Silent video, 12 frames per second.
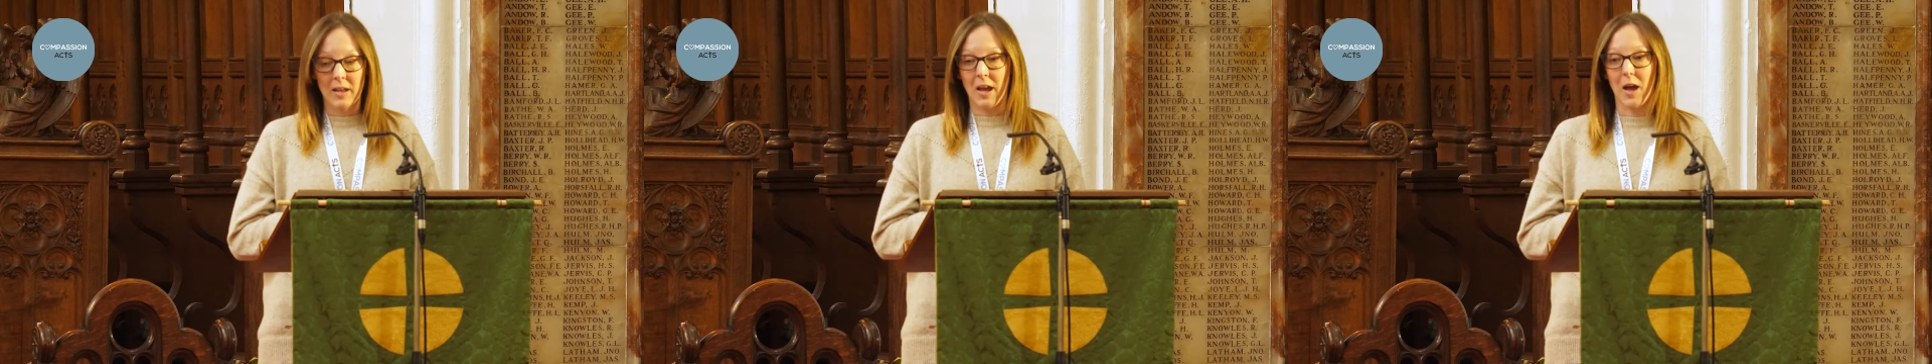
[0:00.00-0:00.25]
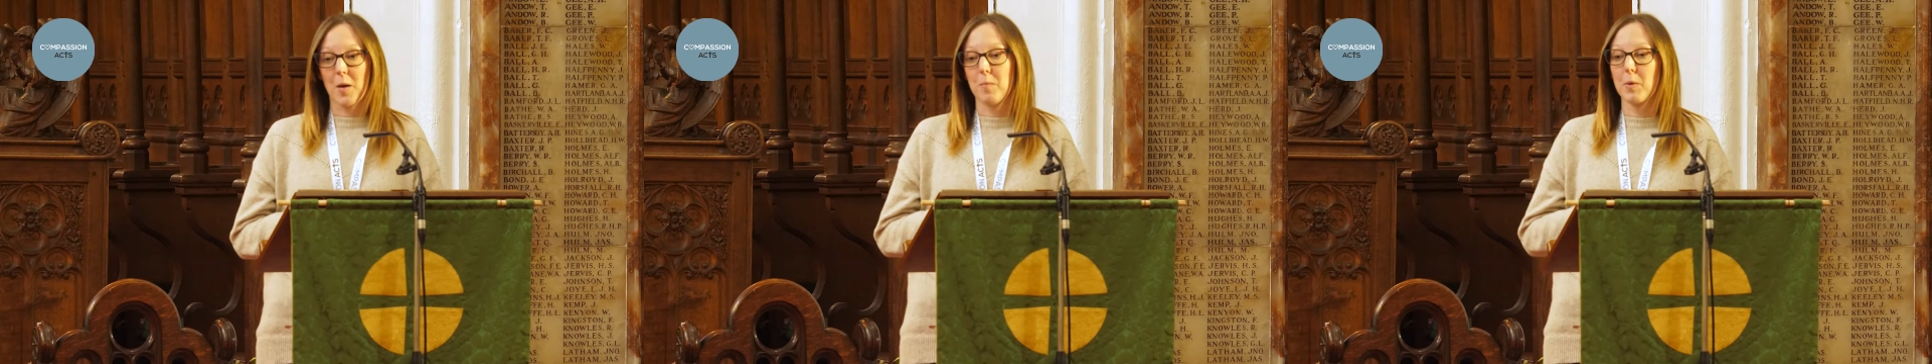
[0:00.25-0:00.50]

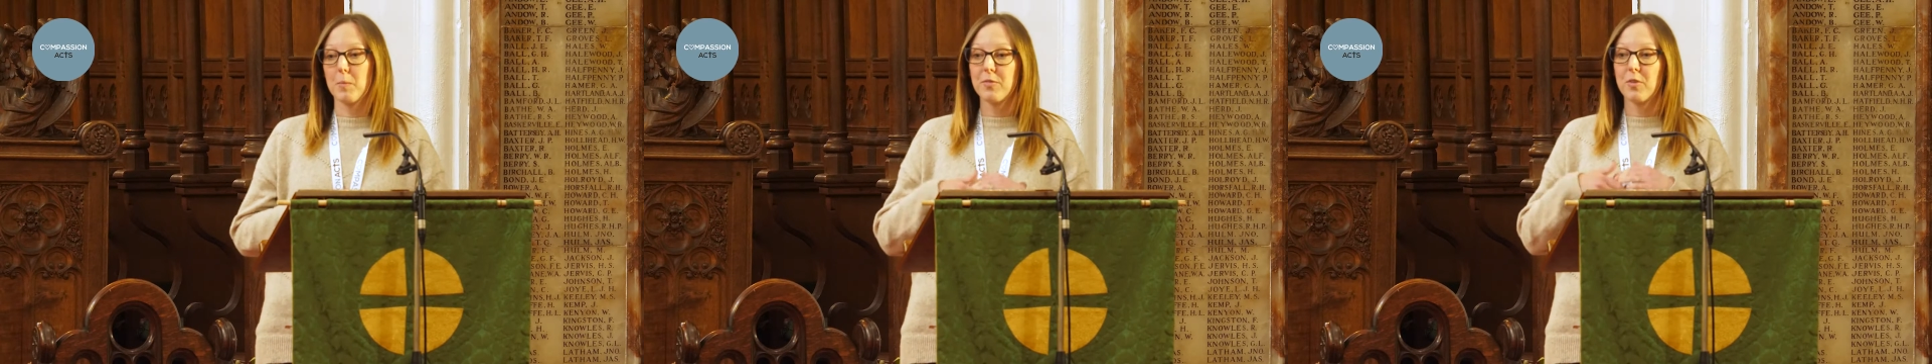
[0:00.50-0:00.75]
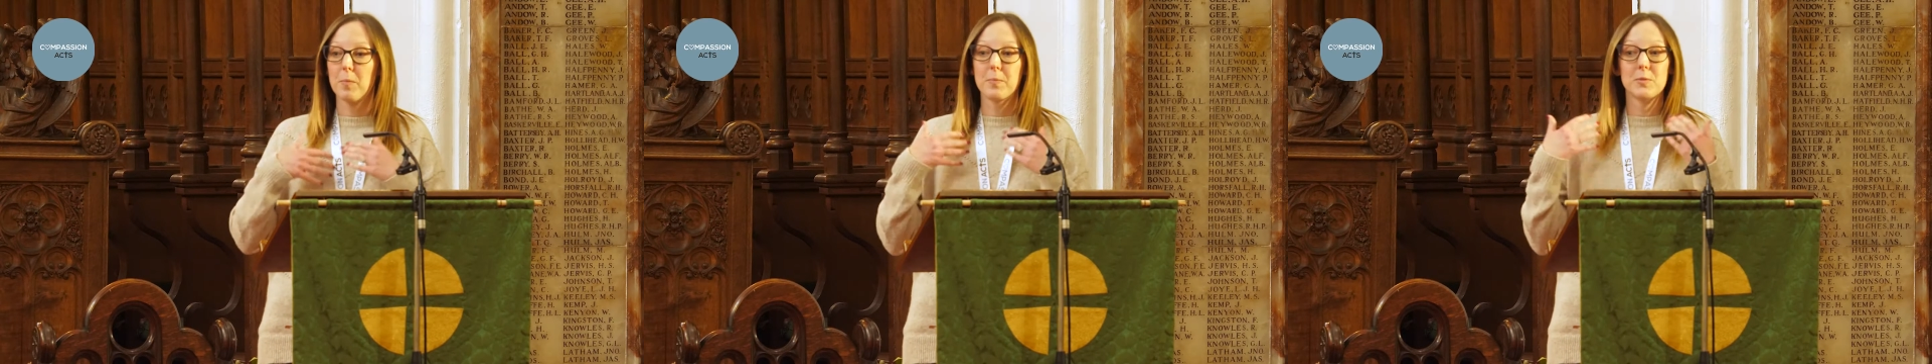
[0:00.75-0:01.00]
But
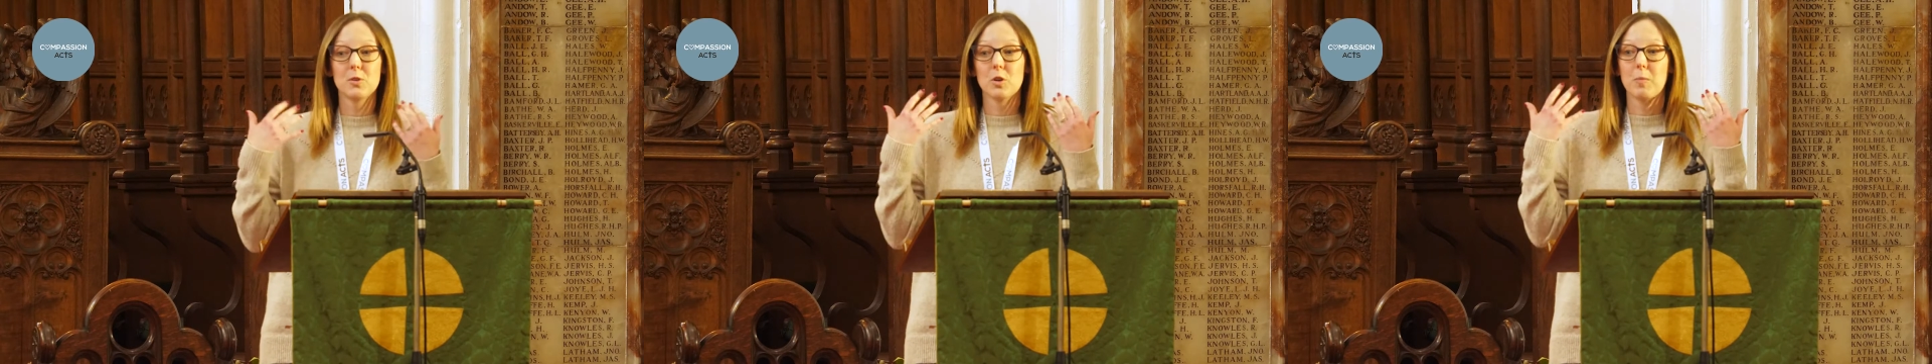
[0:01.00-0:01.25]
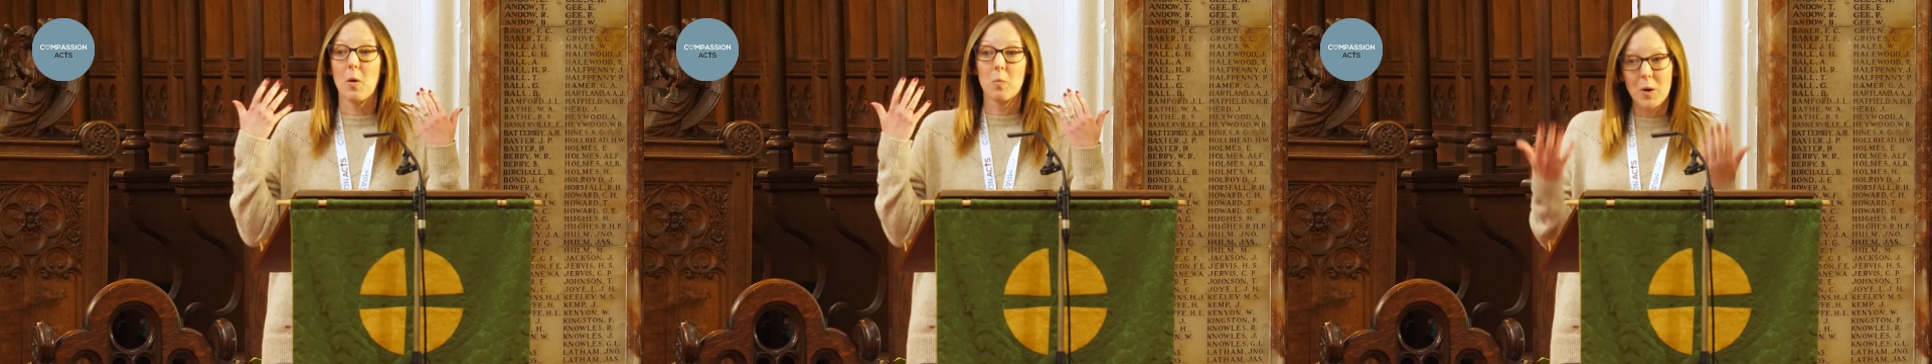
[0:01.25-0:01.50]
before I
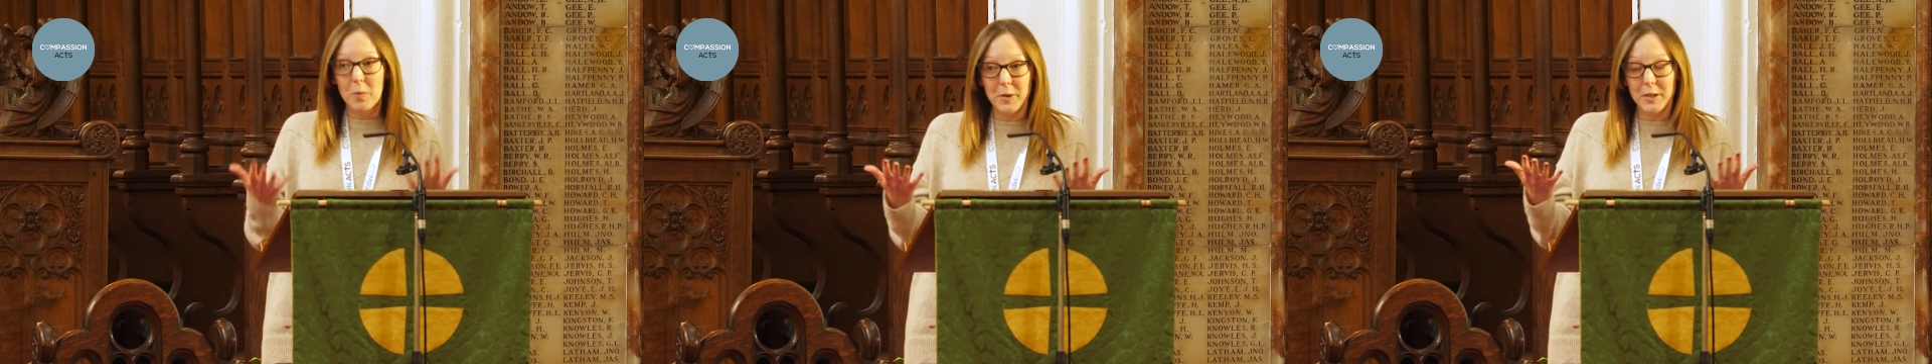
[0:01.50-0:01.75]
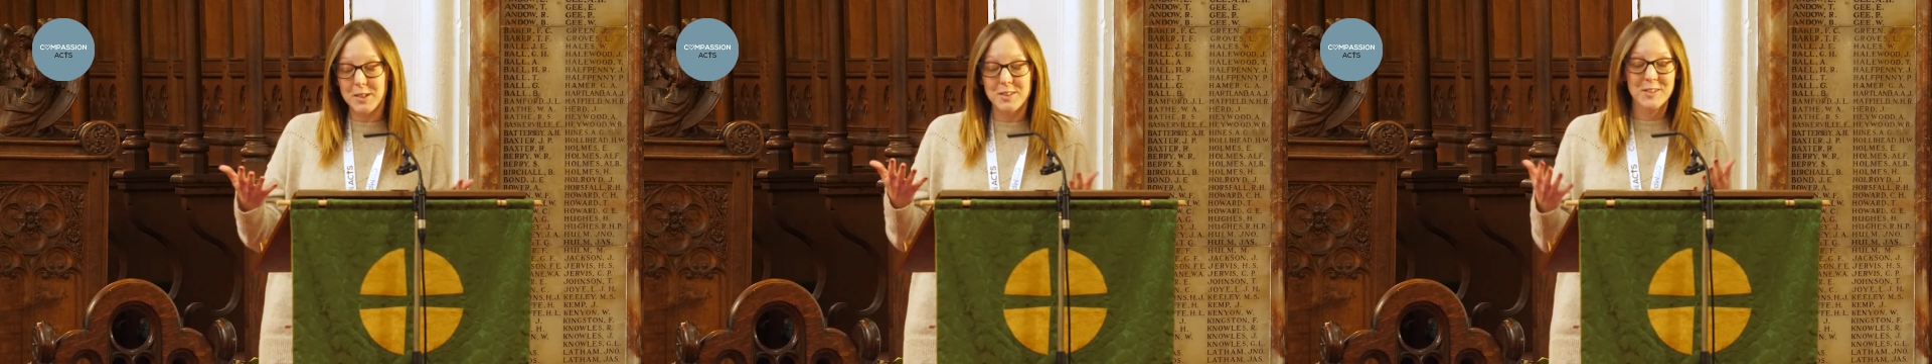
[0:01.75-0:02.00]
talk about what we're
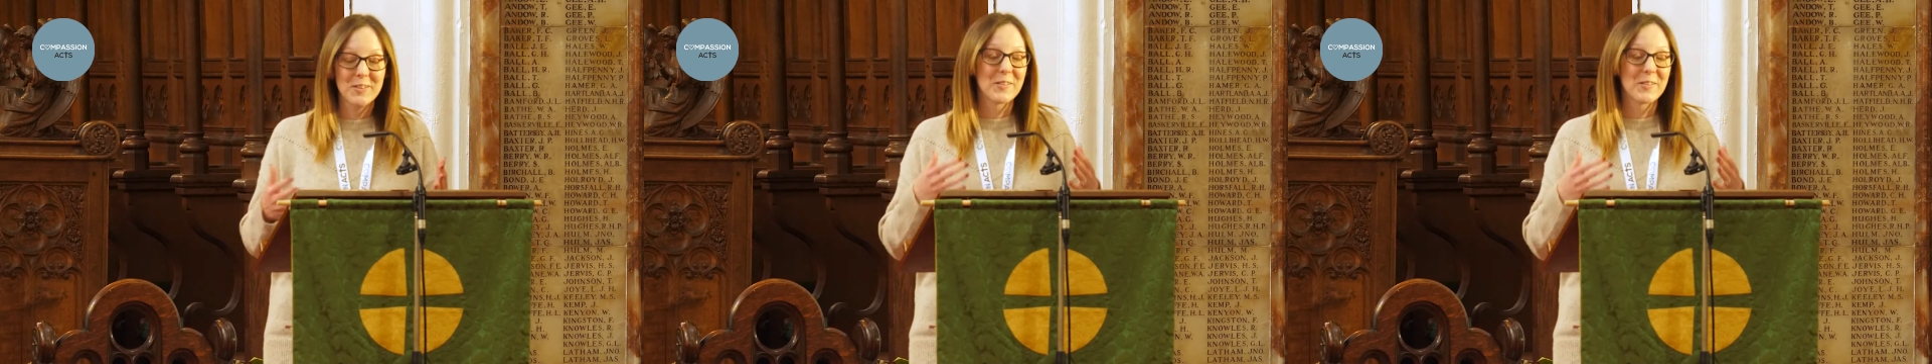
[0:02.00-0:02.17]
going to do,